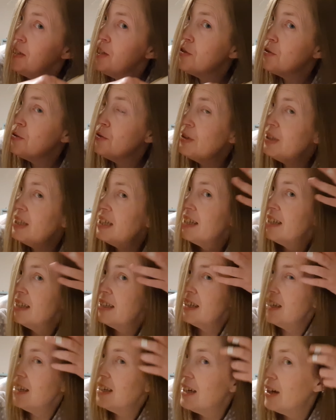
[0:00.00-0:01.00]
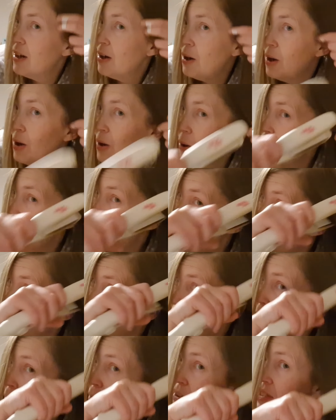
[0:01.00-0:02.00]
me show you
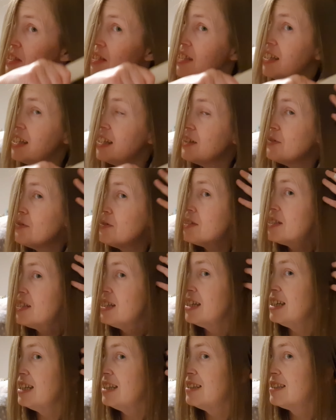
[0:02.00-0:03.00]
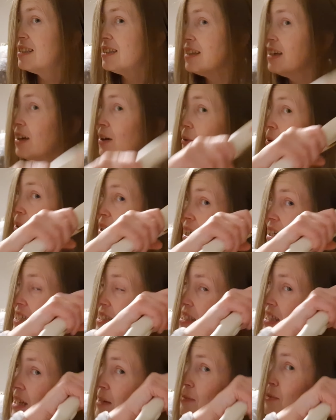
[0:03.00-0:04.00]
what the scale said when I
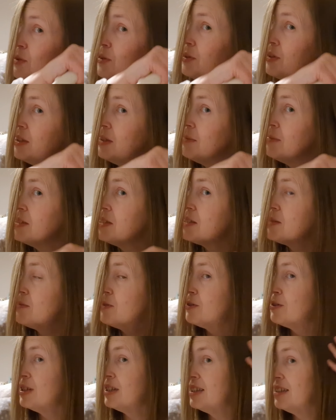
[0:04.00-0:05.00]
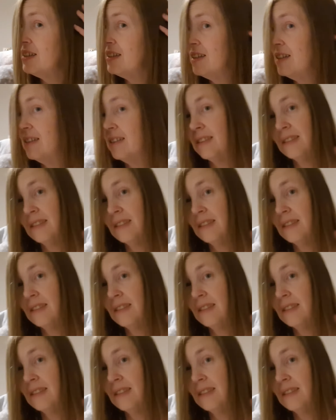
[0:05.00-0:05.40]
stepped on them this morning.